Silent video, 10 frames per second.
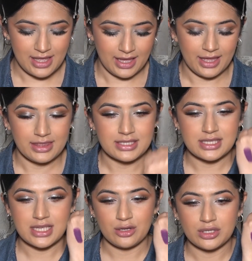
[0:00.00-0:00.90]
And this
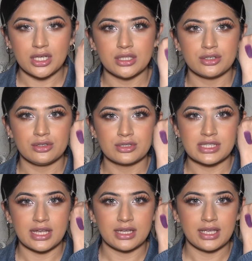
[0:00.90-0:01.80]
is how the color looks
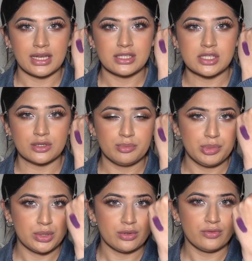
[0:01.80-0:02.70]
like. Again, it's a
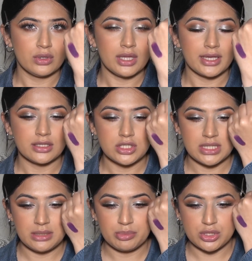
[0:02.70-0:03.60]
beautiful, like a
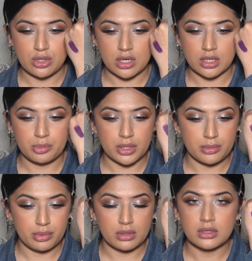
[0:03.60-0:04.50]
deep dark
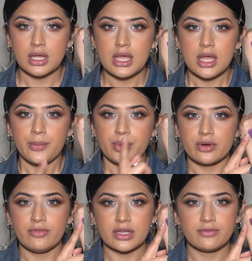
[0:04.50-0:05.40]
purple,
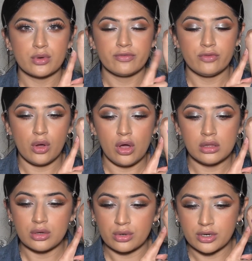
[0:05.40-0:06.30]
perfect for
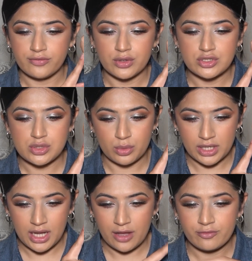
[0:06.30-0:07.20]
fall, or if you just want
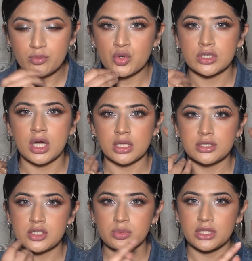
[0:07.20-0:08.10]
to have more
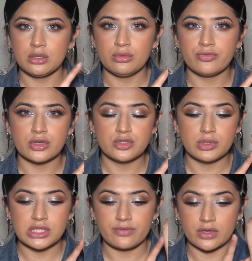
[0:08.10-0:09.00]
colors with you for
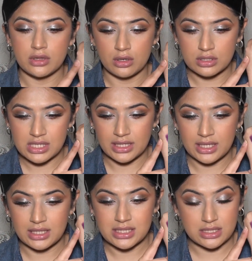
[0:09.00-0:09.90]
doing different looks. I
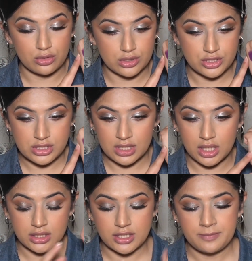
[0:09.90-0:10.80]
think it's a gorgeous color.